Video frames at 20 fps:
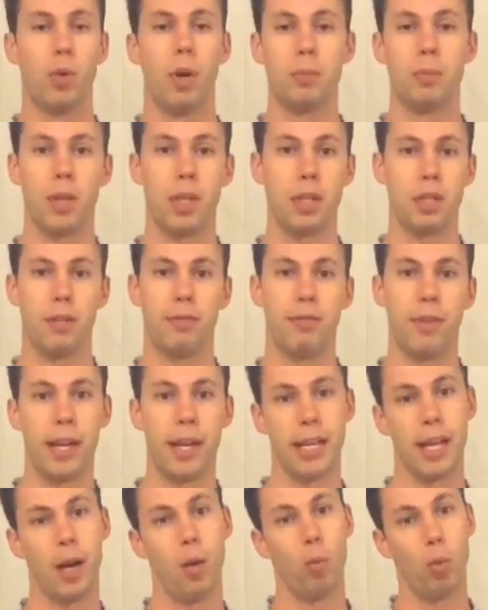websites to
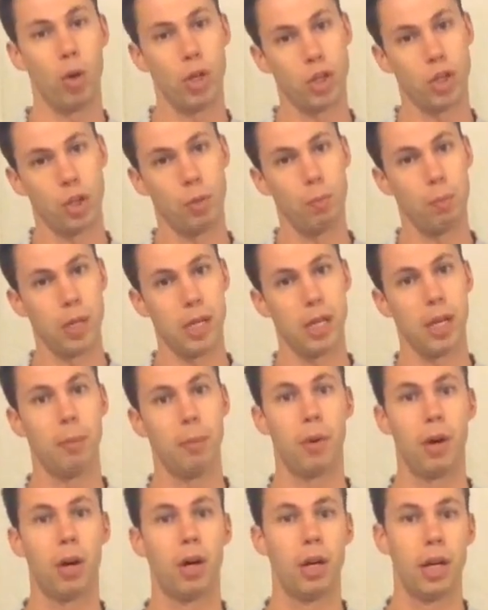find out what your
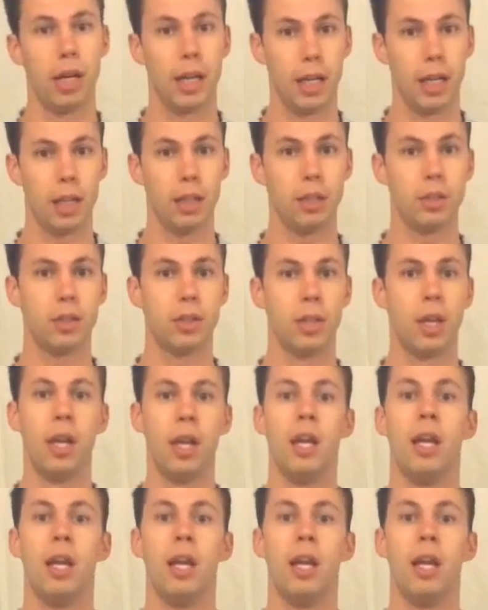BMR is.